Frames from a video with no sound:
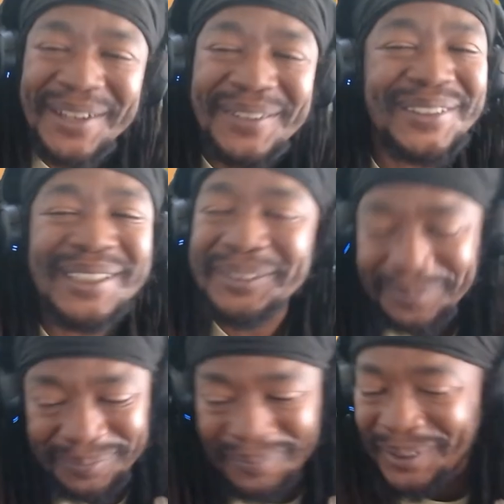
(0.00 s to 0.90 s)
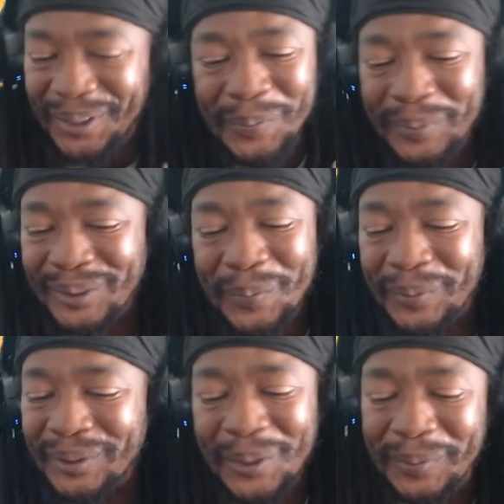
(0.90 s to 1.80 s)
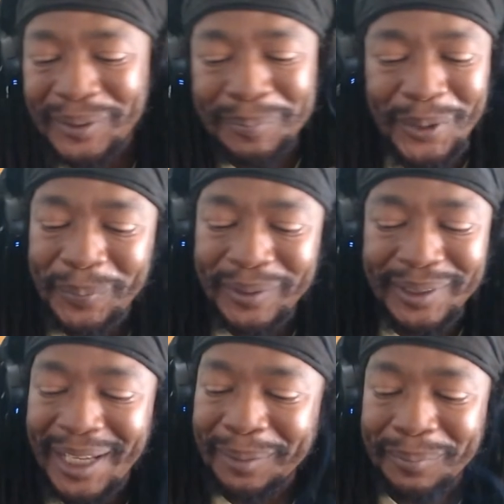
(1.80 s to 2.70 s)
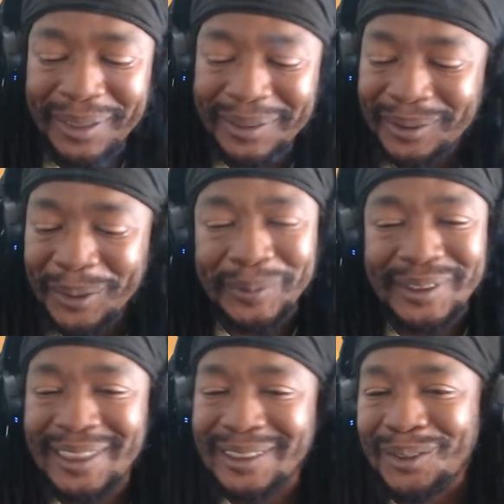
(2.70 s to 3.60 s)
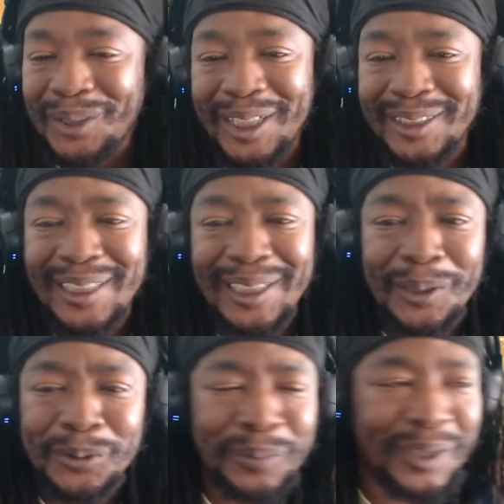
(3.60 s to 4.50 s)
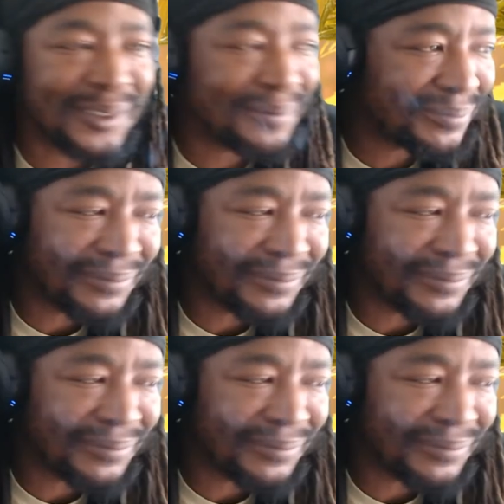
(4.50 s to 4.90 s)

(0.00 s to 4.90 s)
else, open game, bro. Open season on everything else, bro.